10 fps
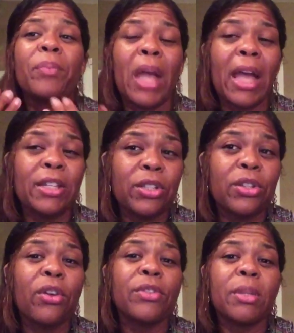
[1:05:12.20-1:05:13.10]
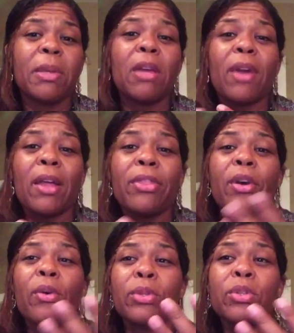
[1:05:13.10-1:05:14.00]
deserve to be around
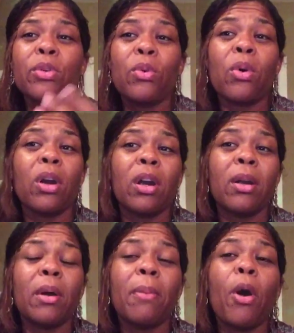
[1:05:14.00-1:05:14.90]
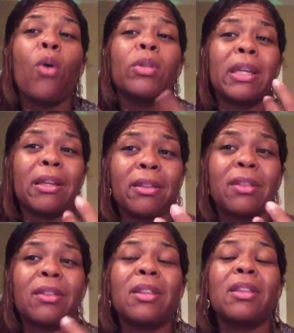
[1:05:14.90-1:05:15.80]
those who are upholding
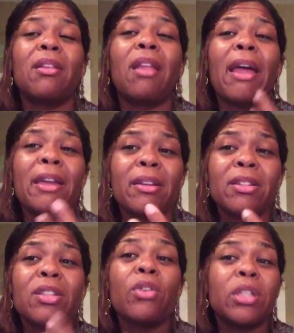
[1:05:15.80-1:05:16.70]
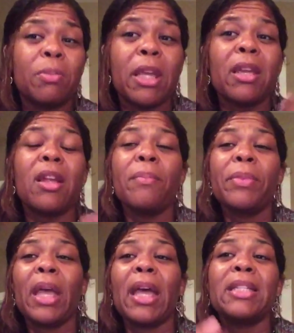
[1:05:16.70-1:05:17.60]
the light, and so to speak,
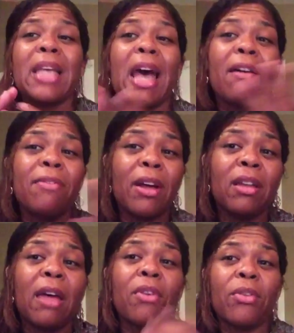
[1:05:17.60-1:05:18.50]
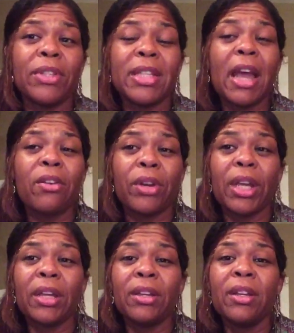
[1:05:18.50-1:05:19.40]
and have a level of
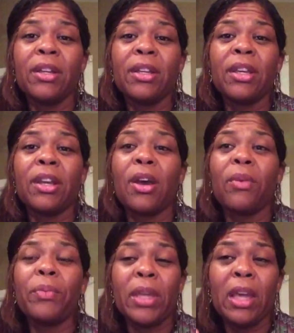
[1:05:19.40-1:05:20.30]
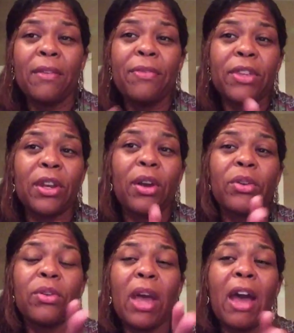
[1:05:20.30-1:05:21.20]
integrity. If,
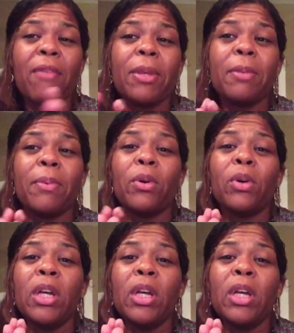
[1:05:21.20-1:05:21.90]
you have people